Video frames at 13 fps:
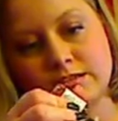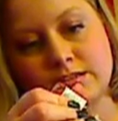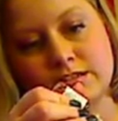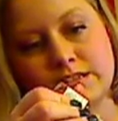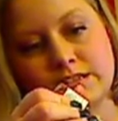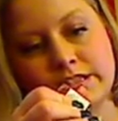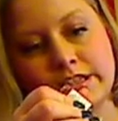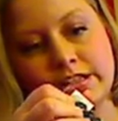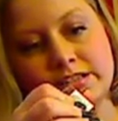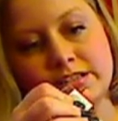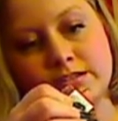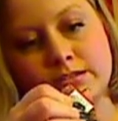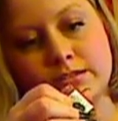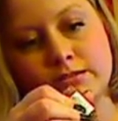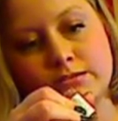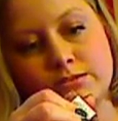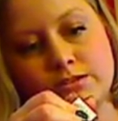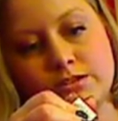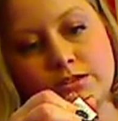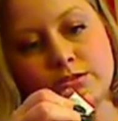Let's see, that's
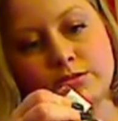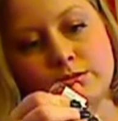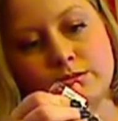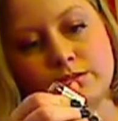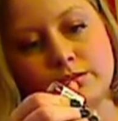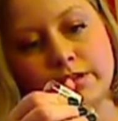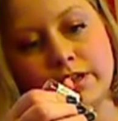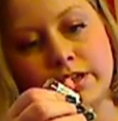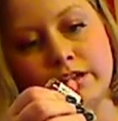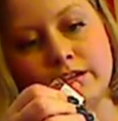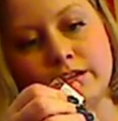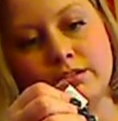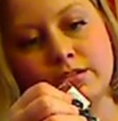2, 3,